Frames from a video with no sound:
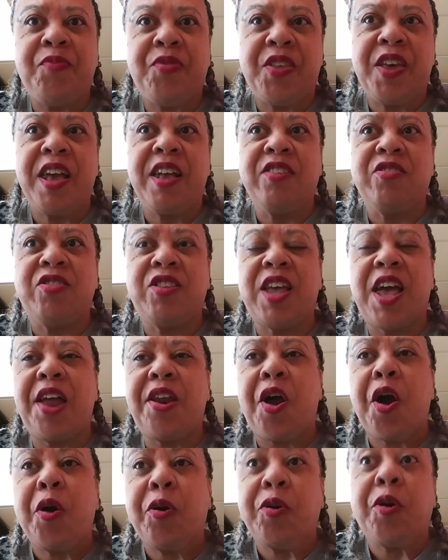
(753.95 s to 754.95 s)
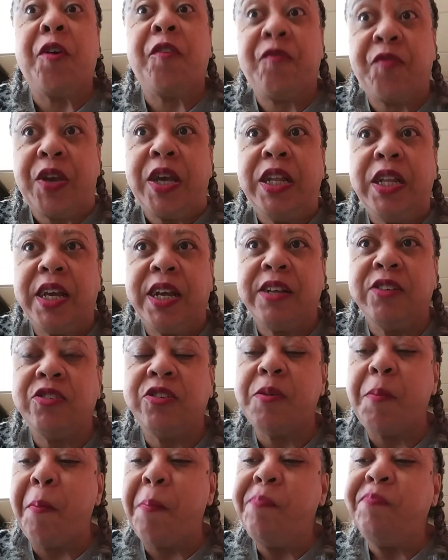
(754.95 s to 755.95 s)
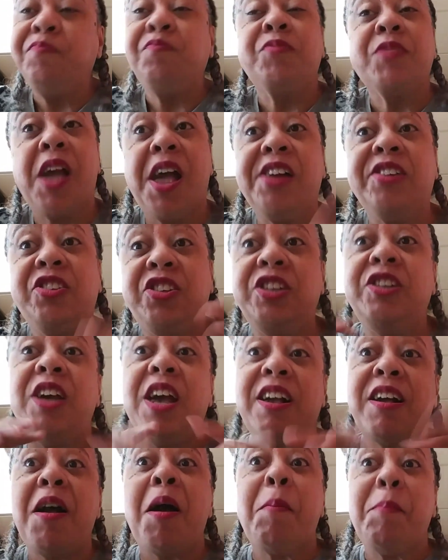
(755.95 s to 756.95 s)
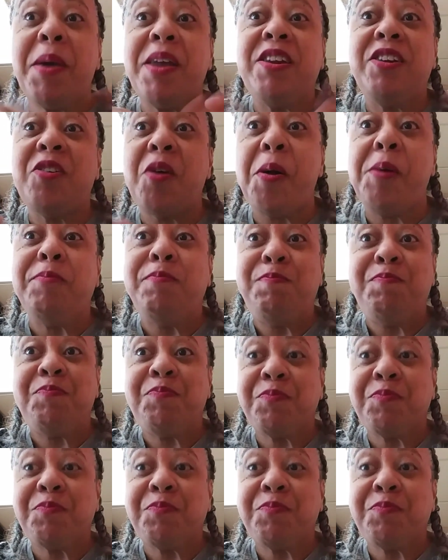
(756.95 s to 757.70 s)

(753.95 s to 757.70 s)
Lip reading: things that hurt her feelings. And she had commented on